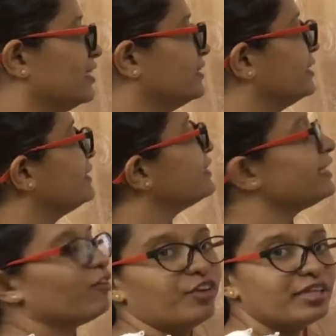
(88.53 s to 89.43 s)
Since
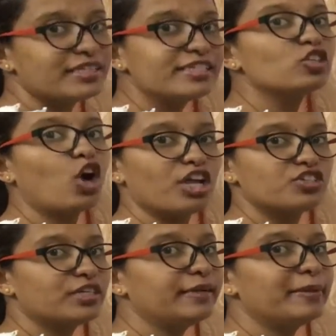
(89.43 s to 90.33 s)
the difference is
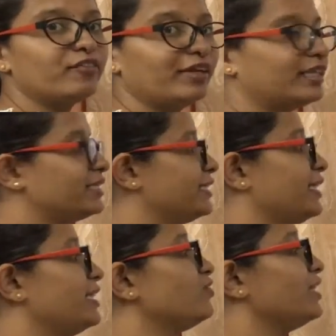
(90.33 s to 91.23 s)
constant between the
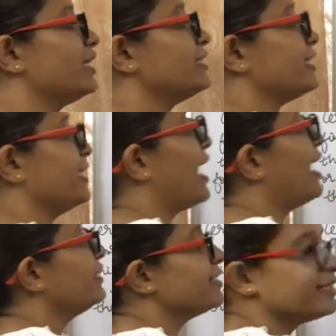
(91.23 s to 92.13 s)
series, we can say
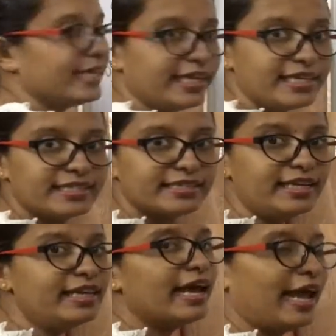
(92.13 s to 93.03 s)
that the series is
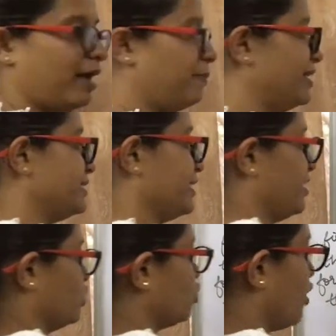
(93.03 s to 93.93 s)
an AP
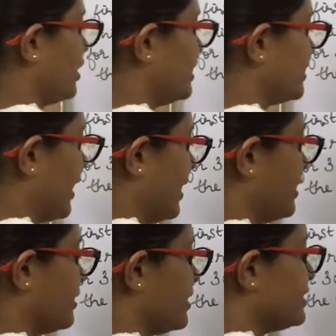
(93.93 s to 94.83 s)
series. So what is A
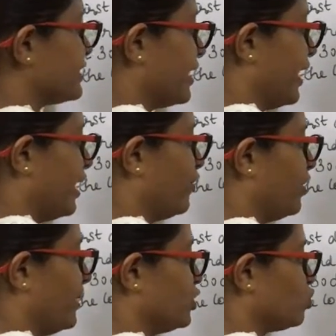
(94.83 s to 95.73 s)
in this? A
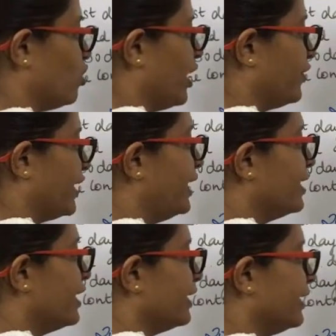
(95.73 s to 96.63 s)
will be 200,
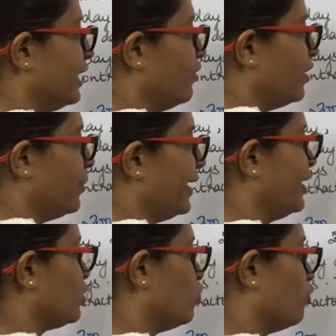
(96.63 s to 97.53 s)
D will
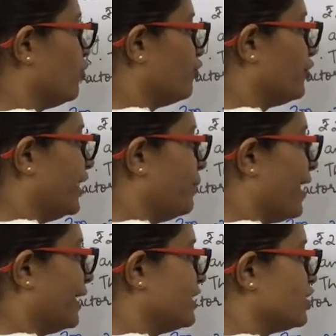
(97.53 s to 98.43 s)
be 250
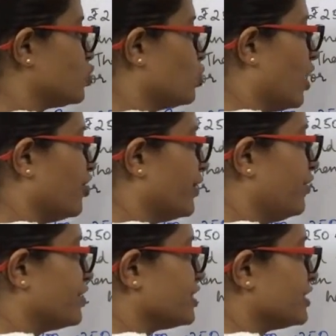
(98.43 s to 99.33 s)
minus 200,
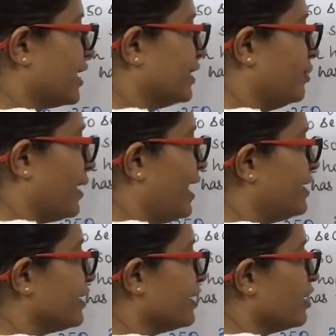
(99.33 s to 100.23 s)
which is nothing but
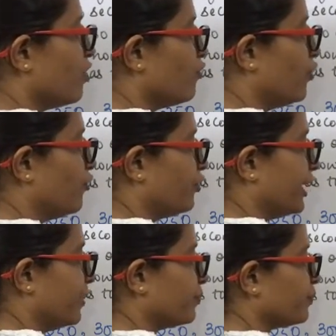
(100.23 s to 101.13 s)

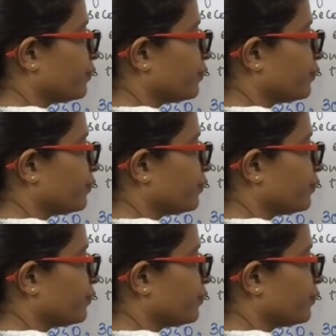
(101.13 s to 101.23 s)
50.